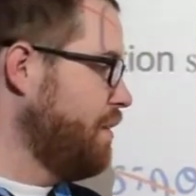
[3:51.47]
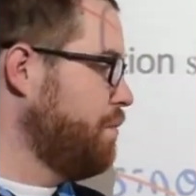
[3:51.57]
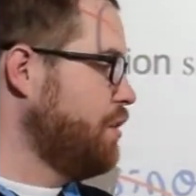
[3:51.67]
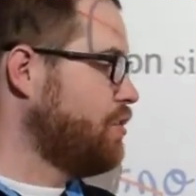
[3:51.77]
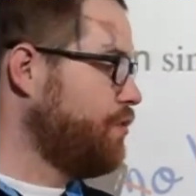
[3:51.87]

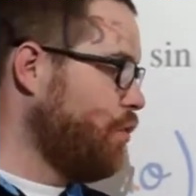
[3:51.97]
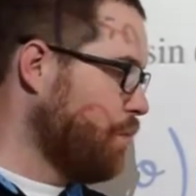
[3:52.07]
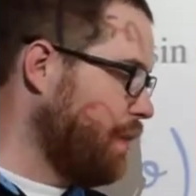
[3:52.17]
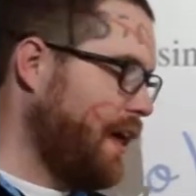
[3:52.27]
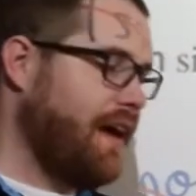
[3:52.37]
plus 4
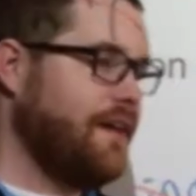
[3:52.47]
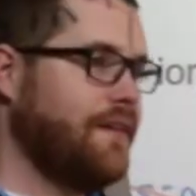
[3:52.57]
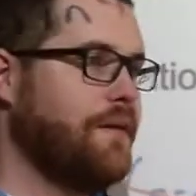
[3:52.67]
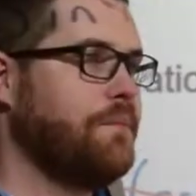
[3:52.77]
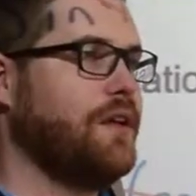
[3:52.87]
pi,
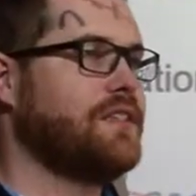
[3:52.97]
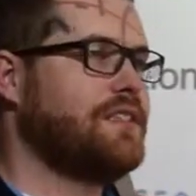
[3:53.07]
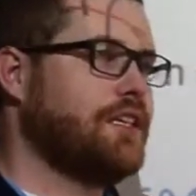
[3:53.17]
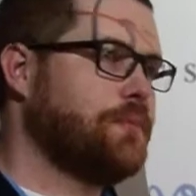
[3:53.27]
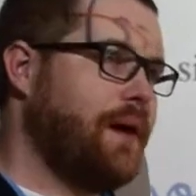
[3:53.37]
plus
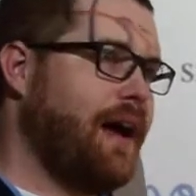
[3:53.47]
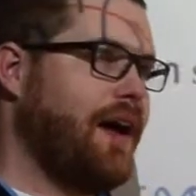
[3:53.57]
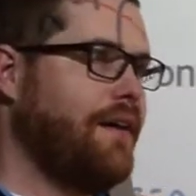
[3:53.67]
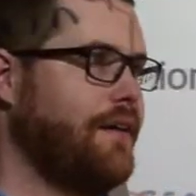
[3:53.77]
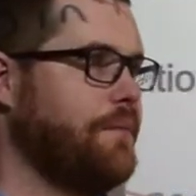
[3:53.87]
6
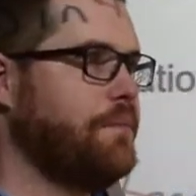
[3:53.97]
pi,